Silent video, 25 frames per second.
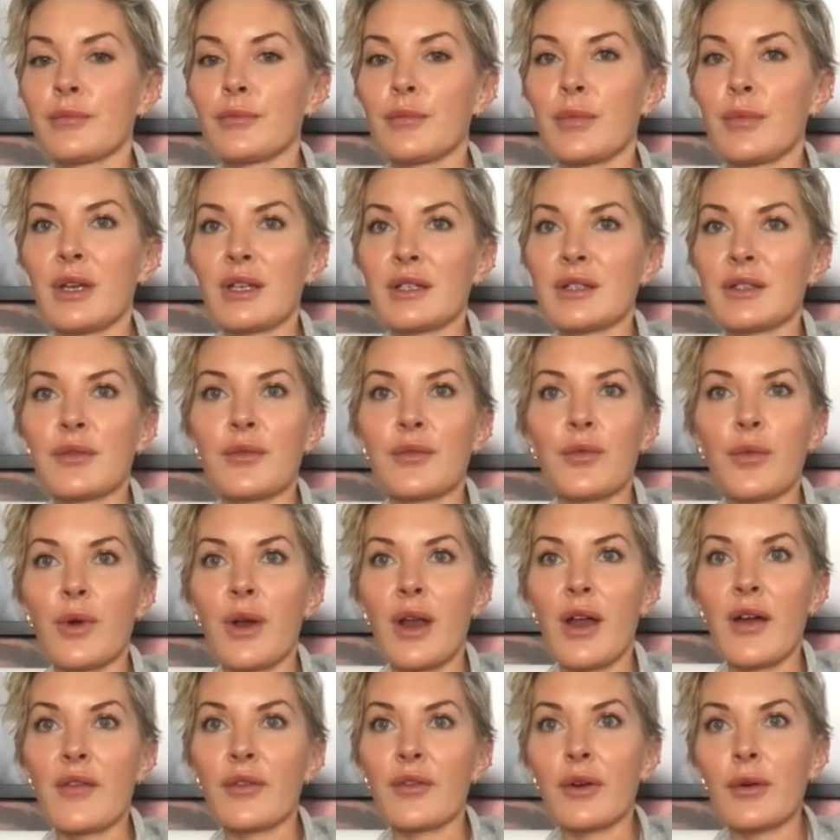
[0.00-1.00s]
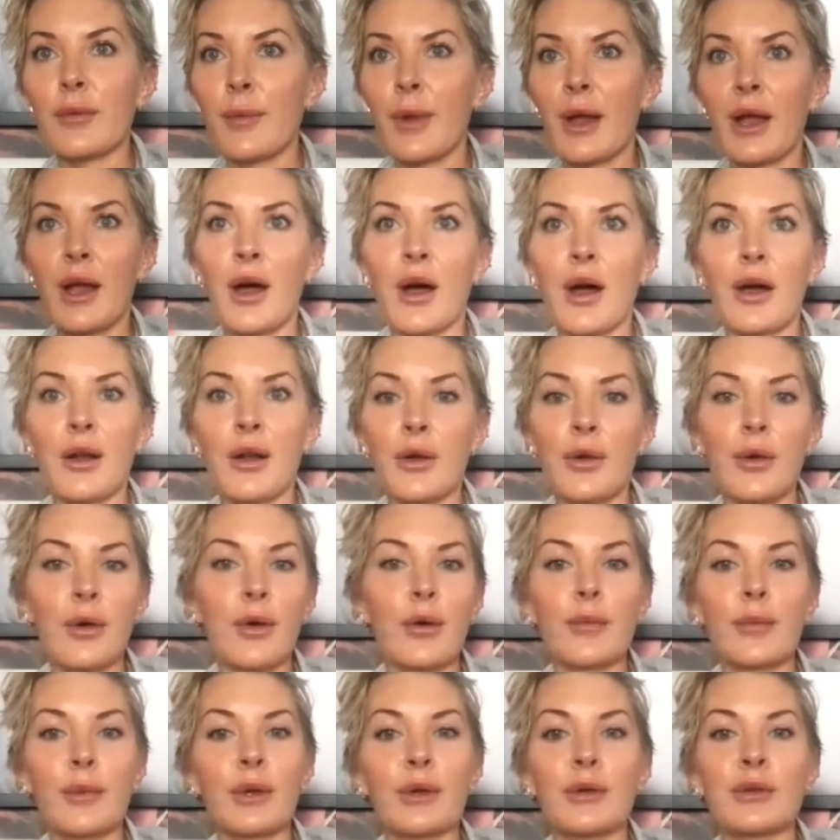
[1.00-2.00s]
because of whatever my
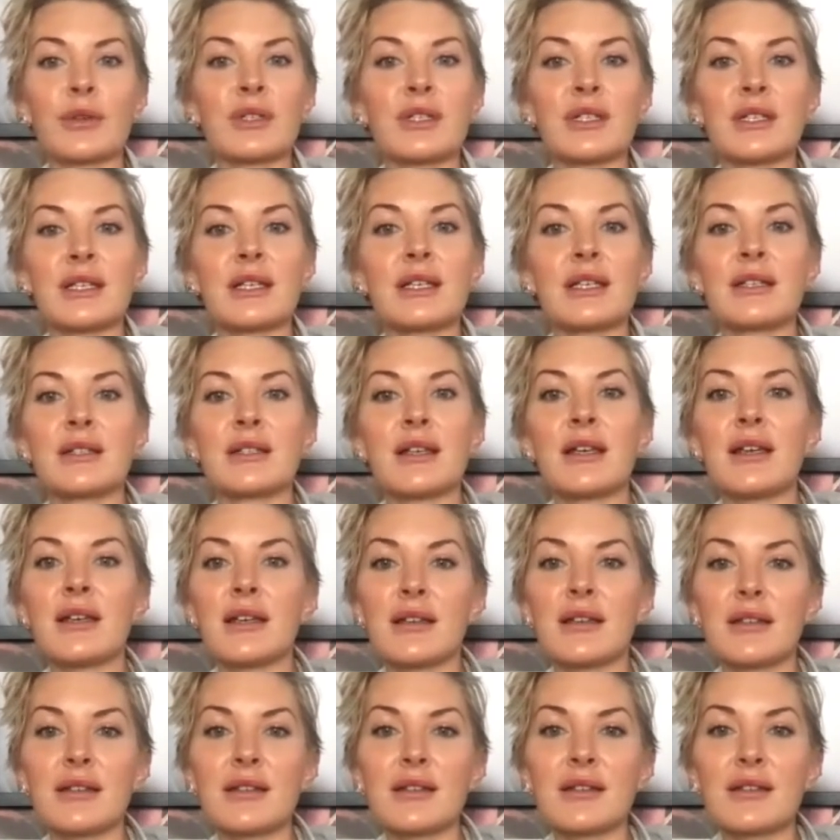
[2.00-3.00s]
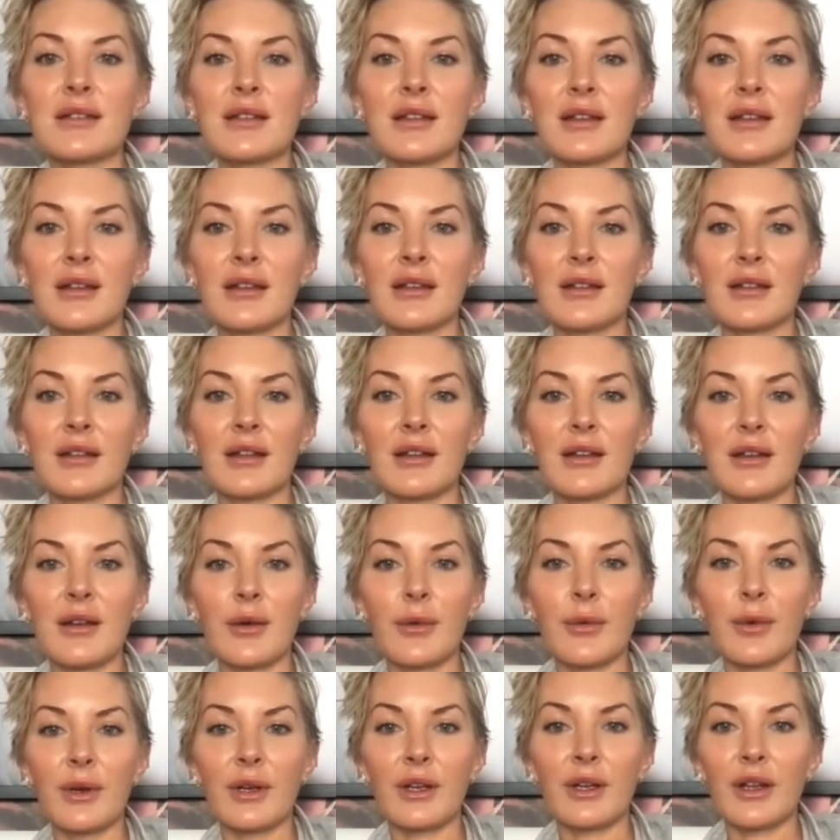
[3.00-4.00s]
autoimmune disease is that no
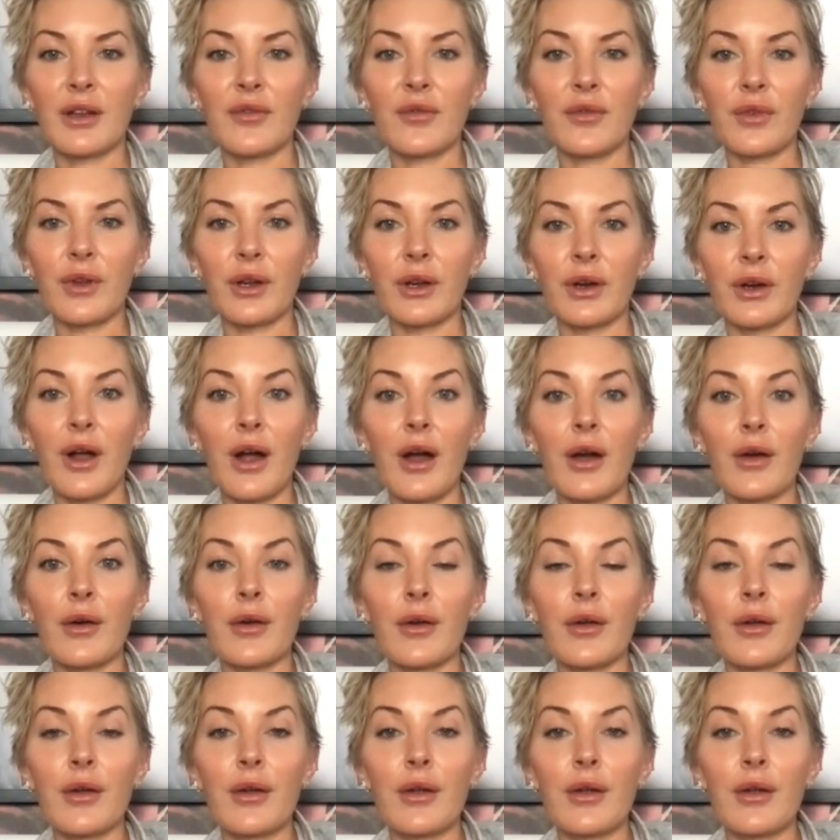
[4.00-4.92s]
one can figure out.